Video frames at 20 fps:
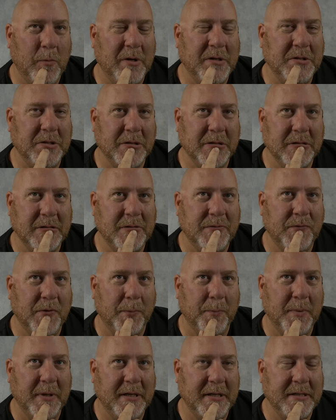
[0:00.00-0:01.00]
which is
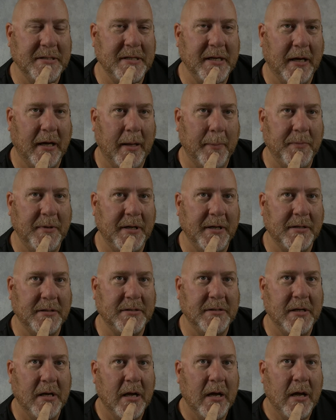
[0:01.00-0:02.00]
from PTZ
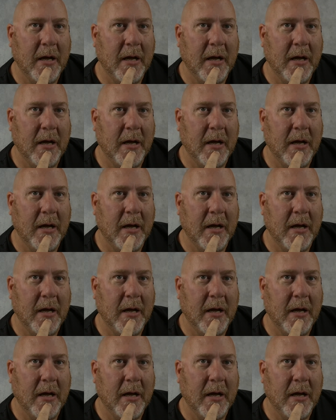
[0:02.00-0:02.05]
Optics,